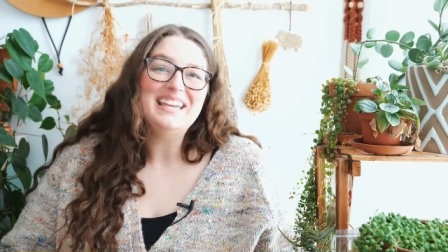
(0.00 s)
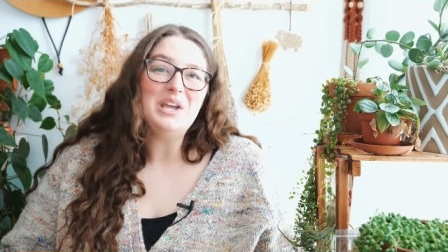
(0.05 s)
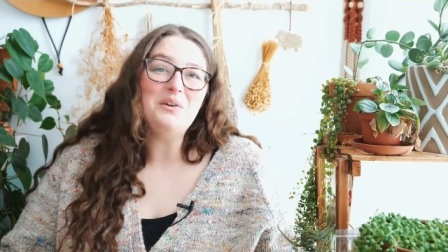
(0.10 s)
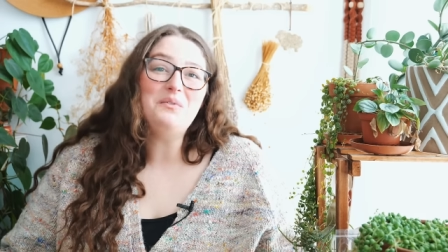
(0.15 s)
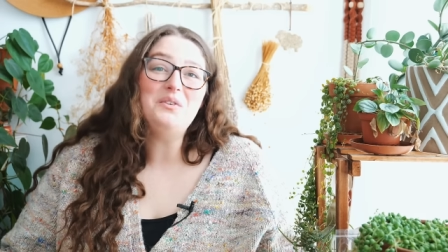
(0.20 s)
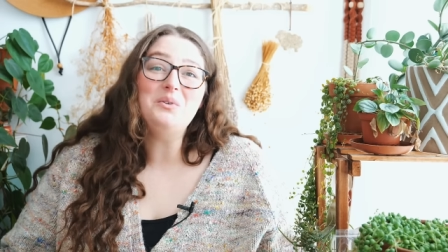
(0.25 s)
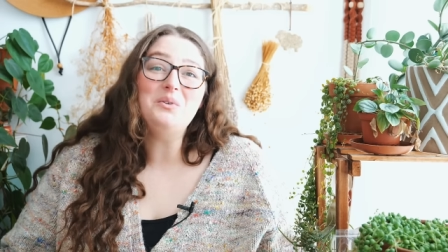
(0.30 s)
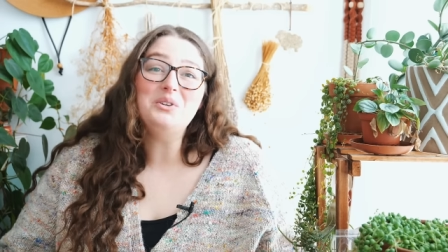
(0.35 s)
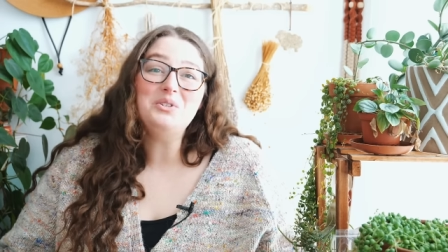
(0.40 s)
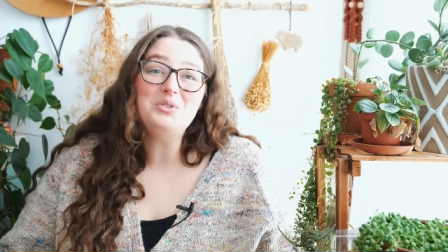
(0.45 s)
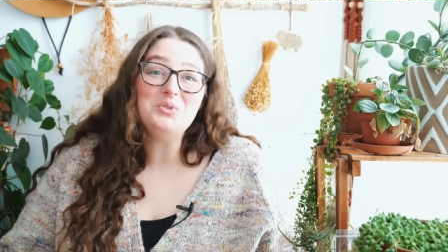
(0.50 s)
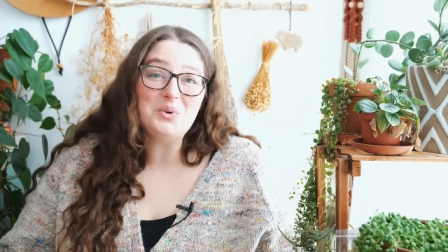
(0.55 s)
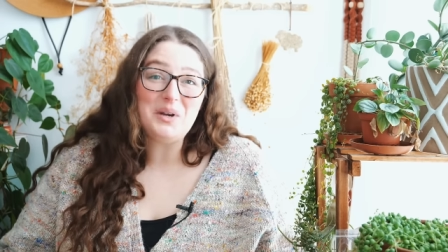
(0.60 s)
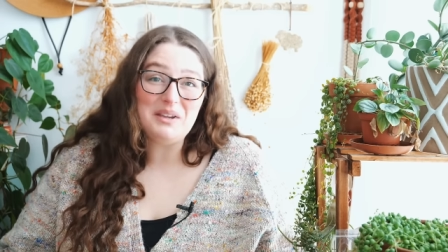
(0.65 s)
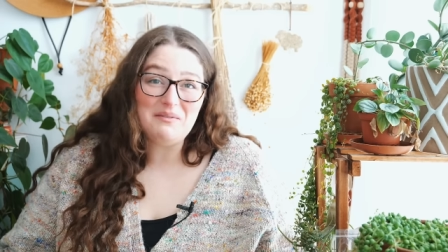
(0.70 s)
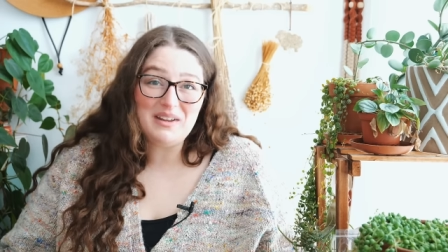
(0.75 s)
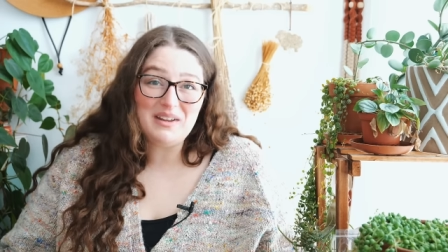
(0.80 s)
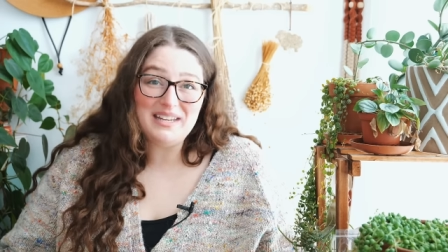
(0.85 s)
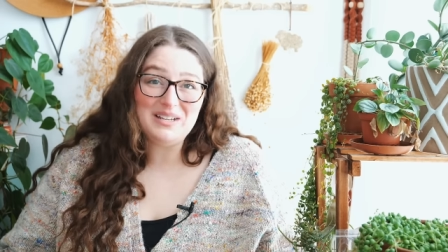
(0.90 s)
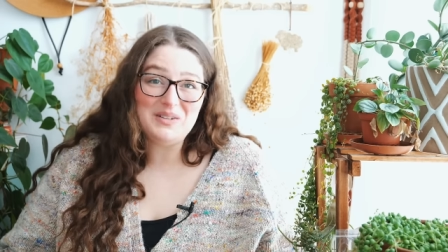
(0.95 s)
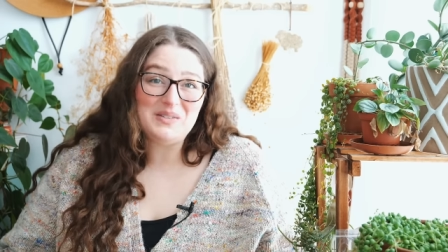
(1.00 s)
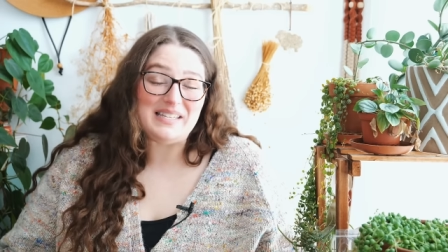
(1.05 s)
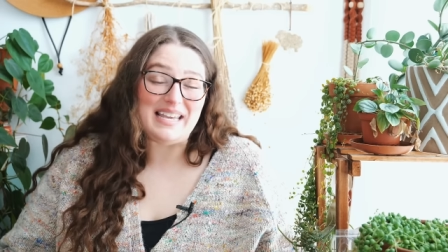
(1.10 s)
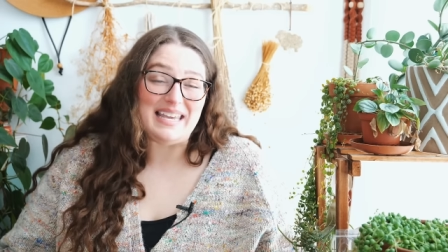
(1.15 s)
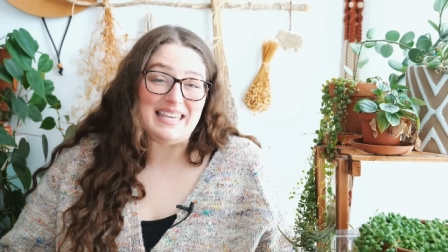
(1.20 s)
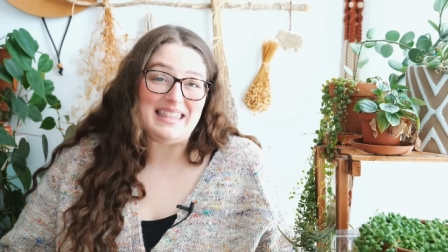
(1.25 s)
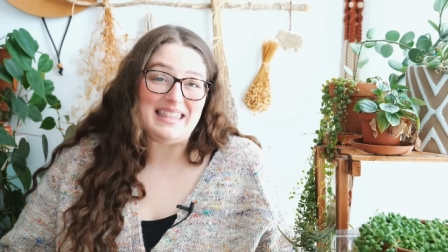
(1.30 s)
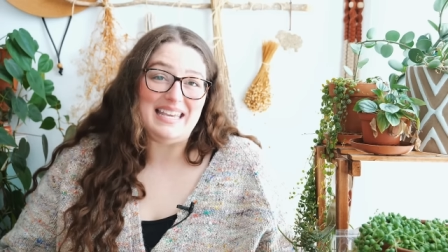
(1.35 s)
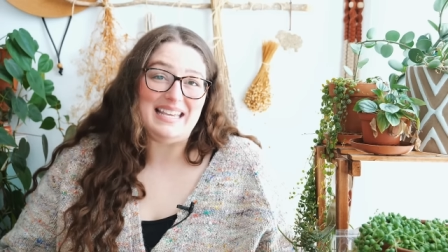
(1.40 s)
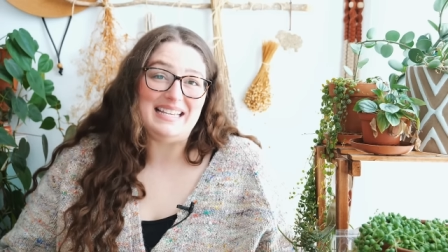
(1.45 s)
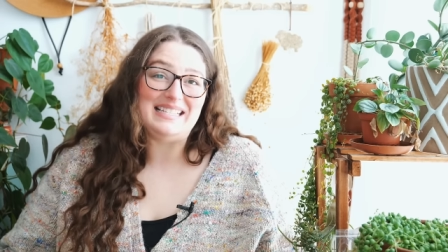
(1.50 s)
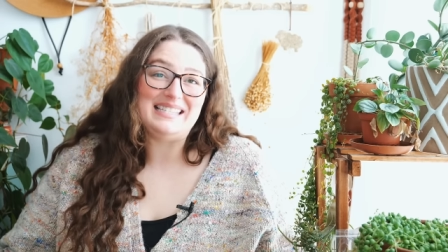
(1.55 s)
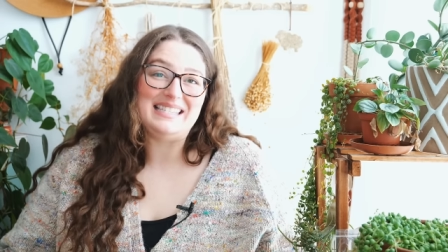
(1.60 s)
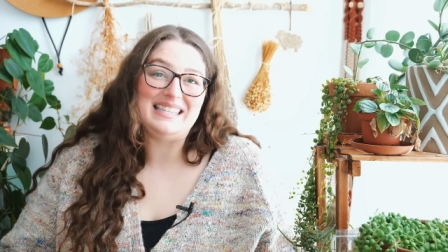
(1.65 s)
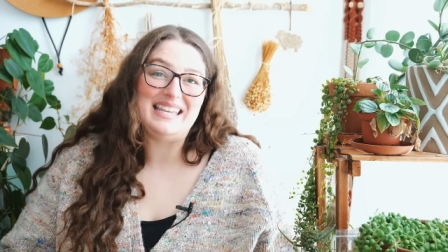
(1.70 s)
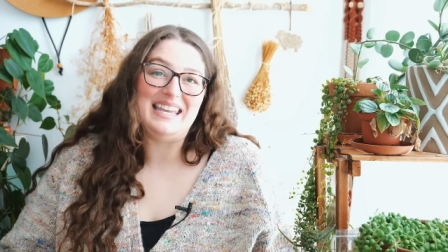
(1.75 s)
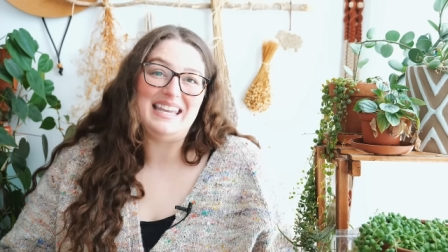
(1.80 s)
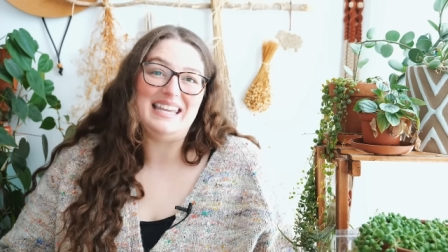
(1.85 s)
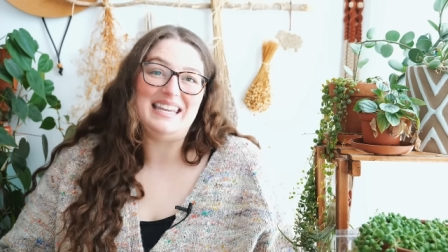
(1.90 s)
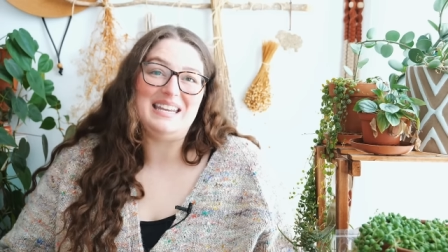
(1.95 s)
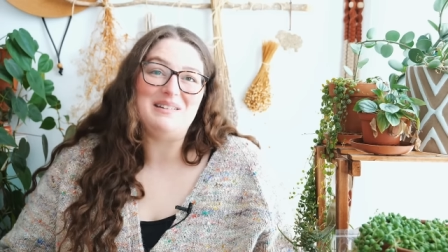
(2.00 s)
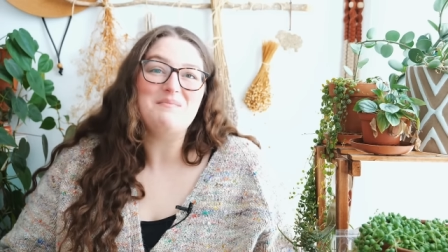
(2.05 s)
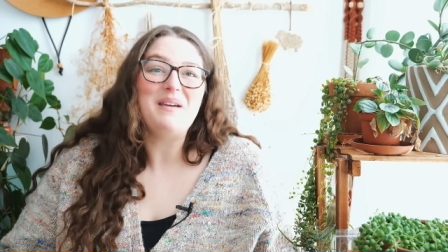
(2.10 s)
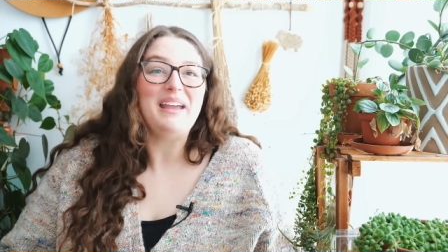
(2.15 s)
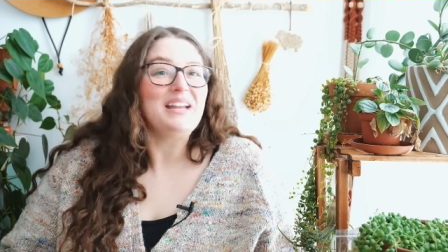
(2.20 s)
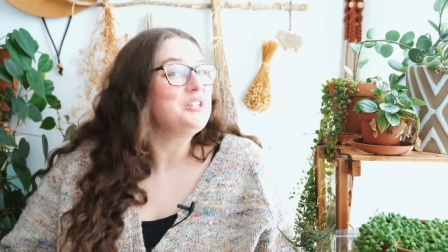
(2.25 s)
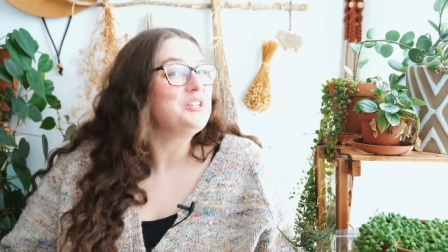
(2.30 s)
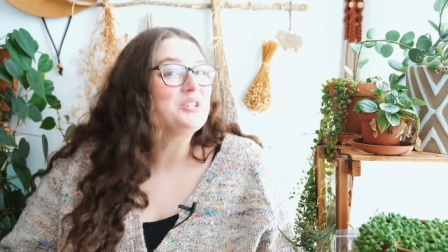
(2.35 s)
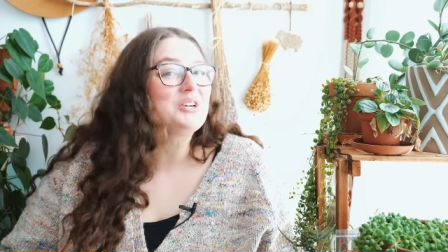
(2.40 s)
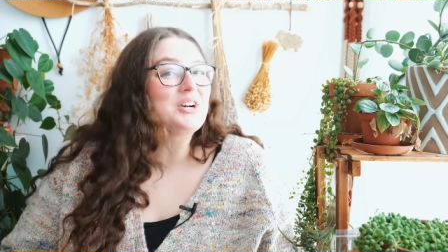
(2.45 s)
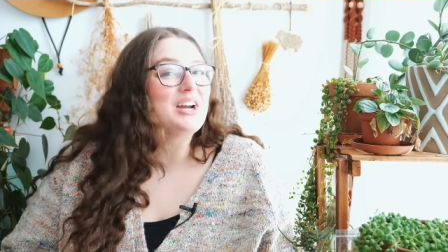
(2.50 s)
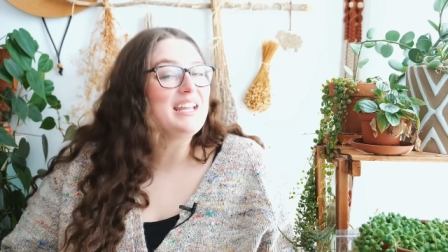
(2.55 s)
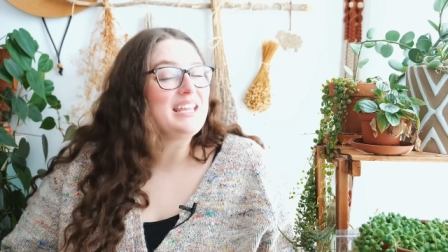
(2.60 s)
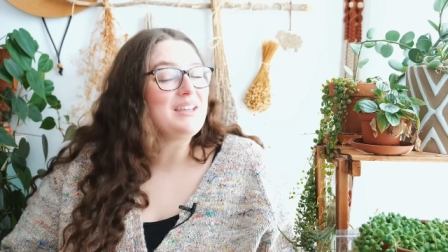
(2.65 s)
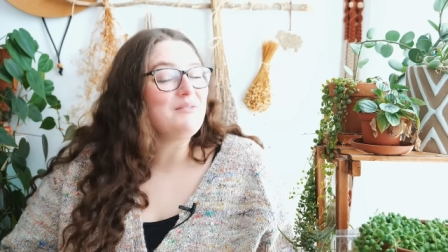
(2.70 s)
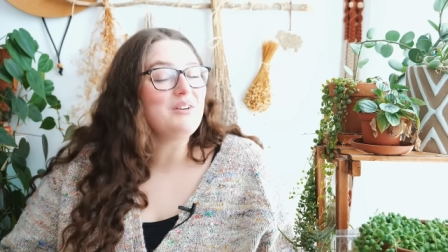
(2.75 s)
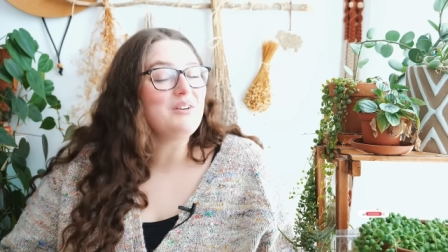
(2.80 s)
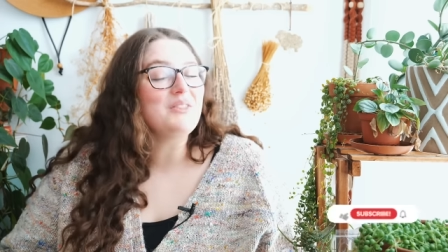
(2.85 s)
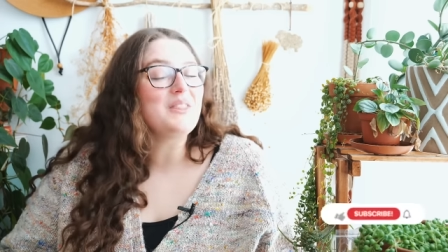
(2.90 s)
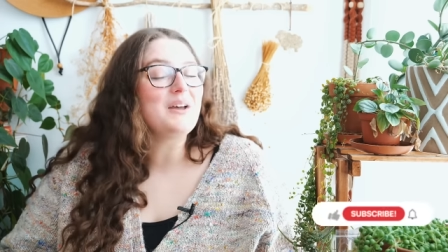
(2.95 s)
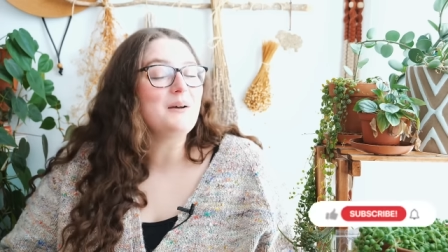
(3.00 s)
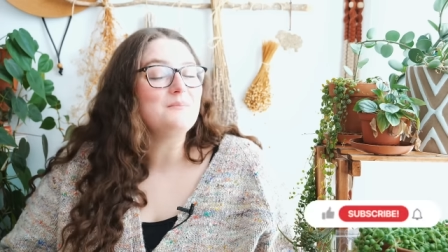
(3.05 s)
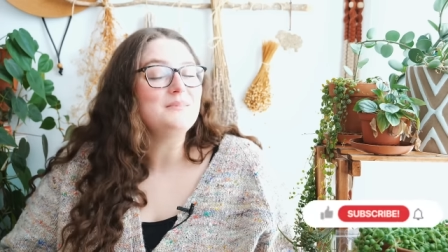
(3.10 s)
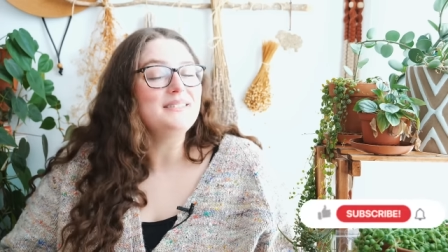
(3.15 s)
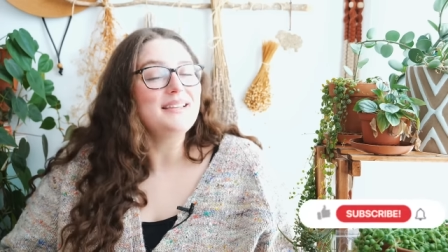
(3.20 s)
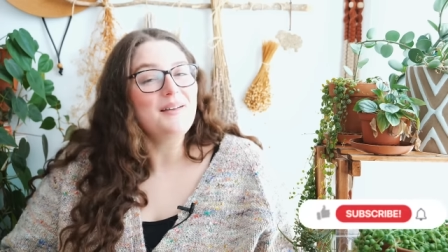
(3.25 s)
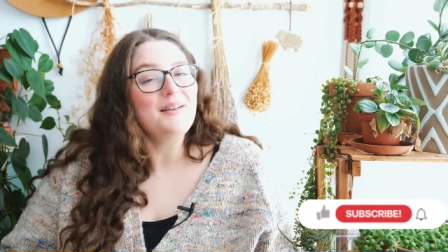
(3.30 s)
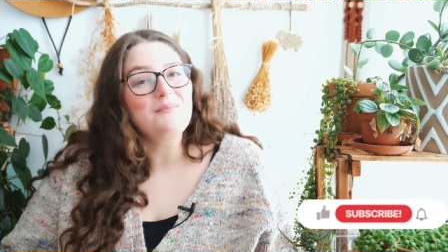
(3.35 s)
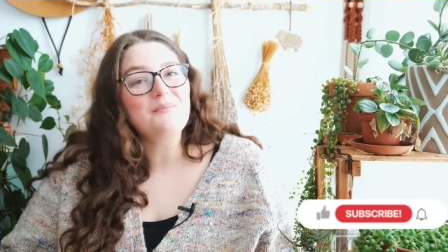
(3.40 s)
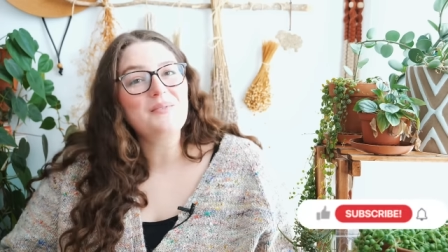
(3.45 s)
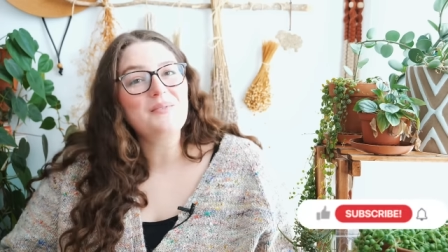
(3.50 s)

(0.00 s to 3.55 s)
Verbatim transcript: If you enjoy videos like this, then make sure and give it a thumbs up